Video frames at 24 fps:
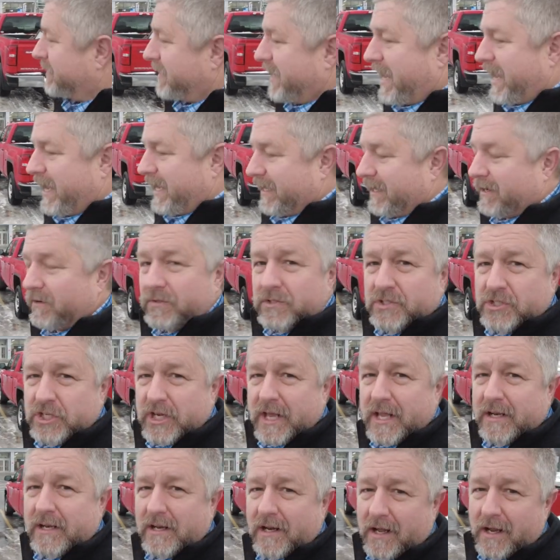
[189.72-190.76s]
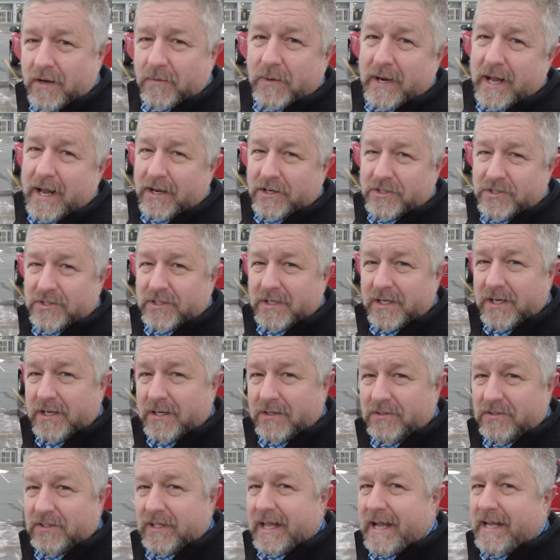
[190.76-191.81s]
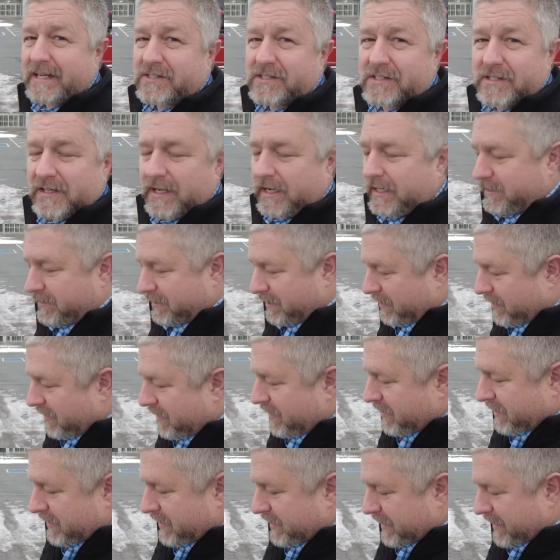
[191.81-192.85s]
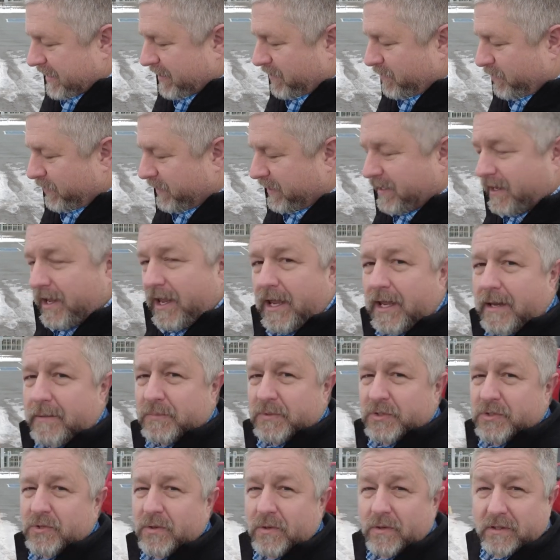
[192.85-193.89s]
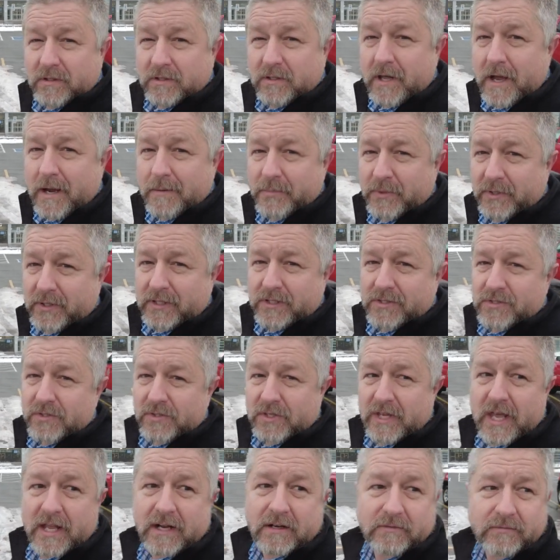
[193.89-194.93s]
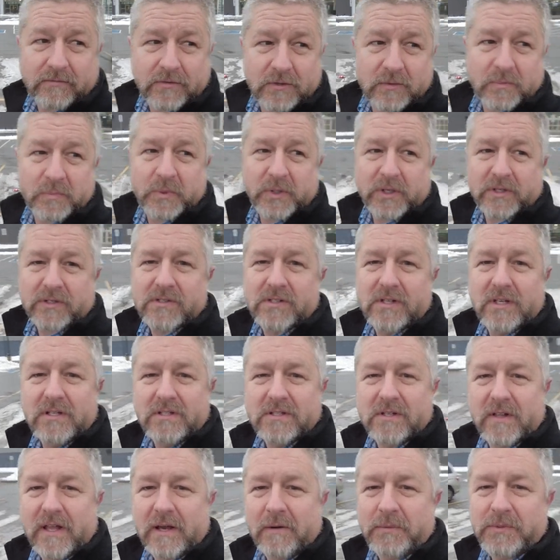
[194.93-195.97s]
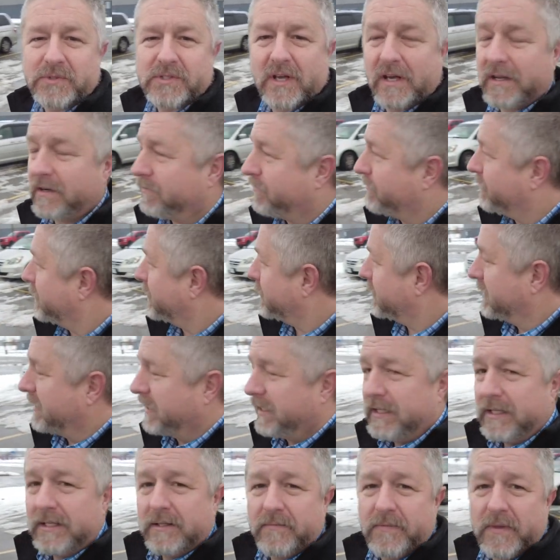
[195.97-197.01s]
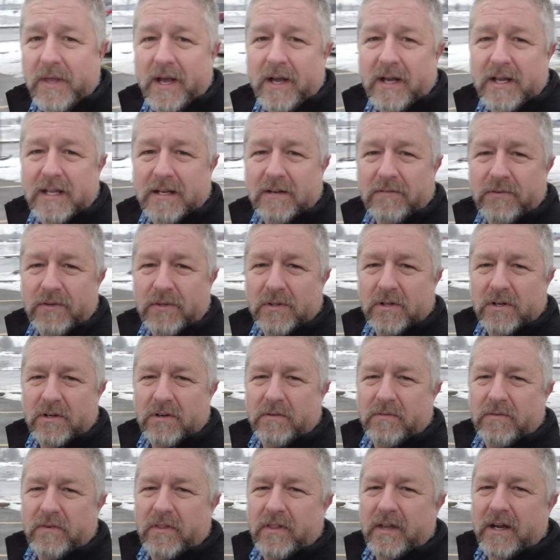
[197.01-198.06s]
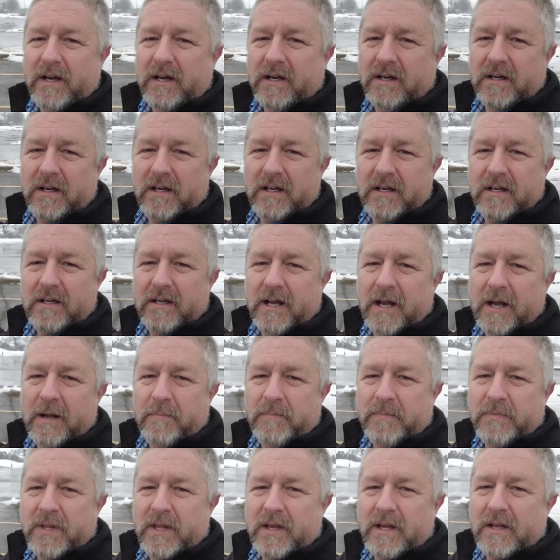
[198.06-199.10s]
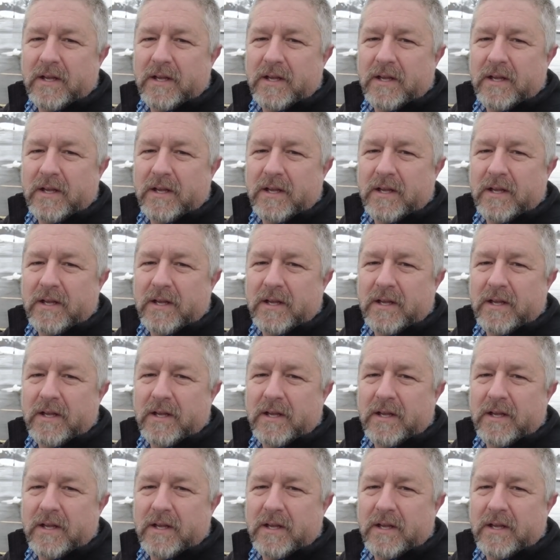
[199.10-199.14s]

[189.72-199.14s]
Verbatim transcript: and hang out. Jen and I were actually here last night. Uh, we came to the library to get a few books, so that was kind of fun. Uh, and if you look over there, um,